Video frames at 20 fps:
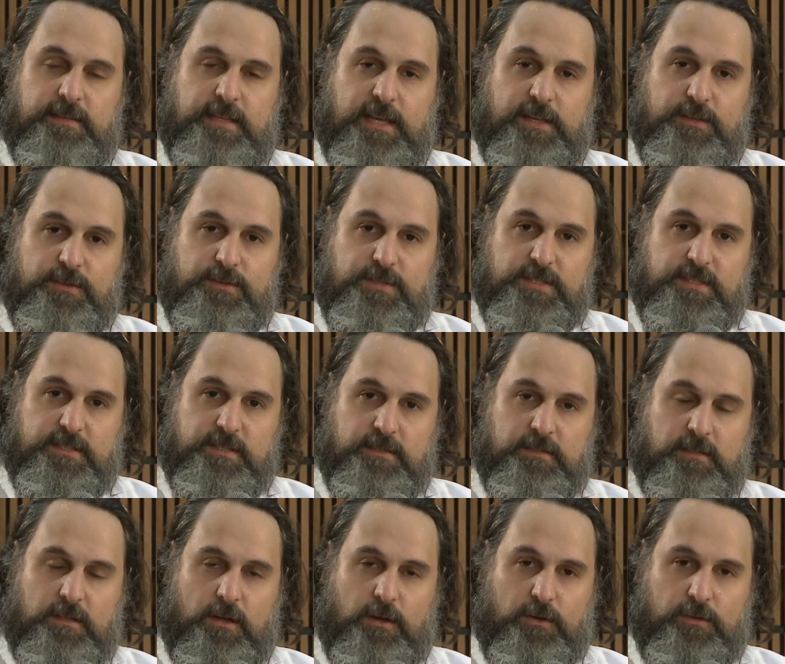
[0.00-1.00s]
that you
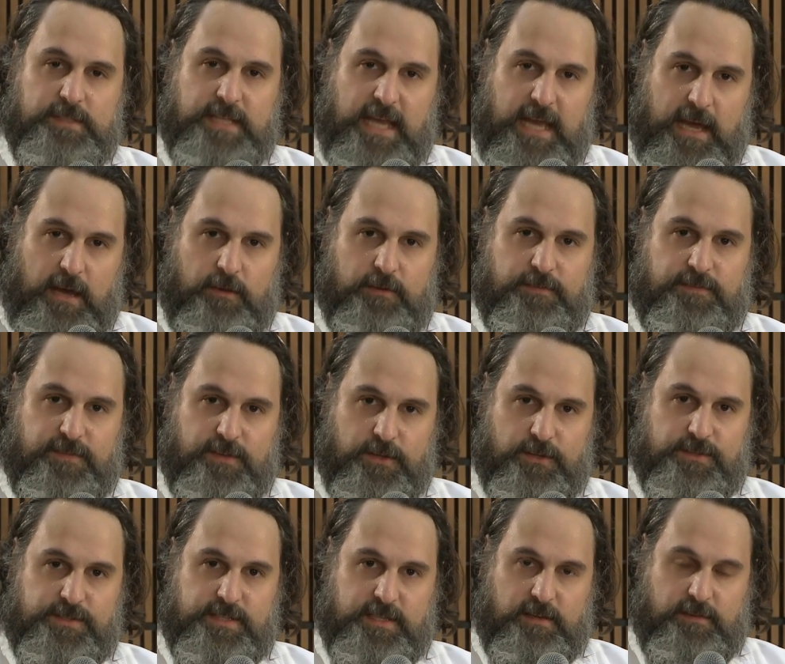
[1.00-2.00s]
still hold out for
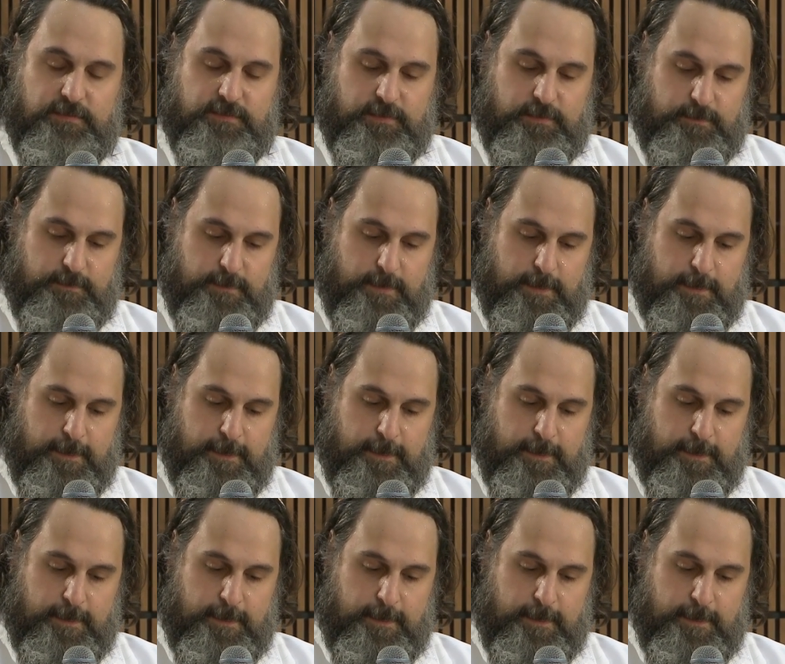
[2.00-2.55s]
yourself.